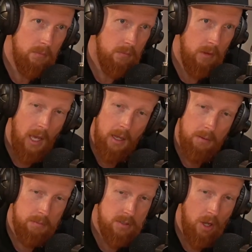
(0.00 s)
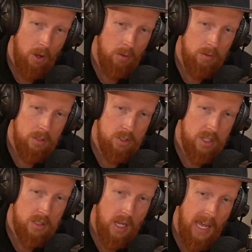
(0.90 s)
yeah. So
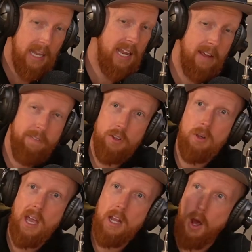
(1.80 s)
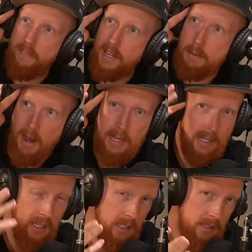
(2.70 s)
just and if if anybody
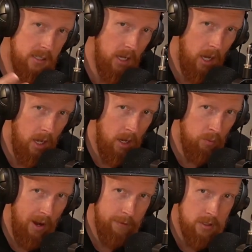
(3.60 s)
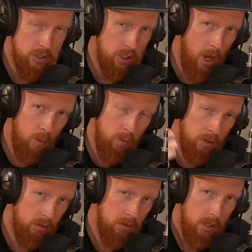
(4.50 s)
needs a reference,
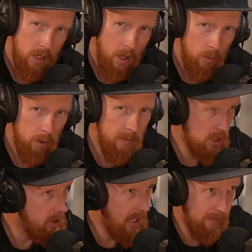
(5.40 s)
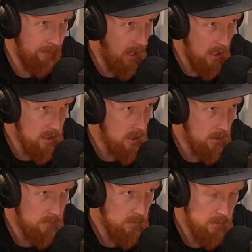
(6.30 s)
we'll make sure they can find you.
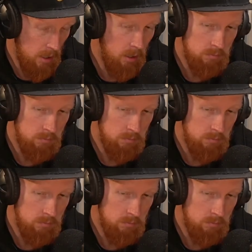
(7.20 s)
So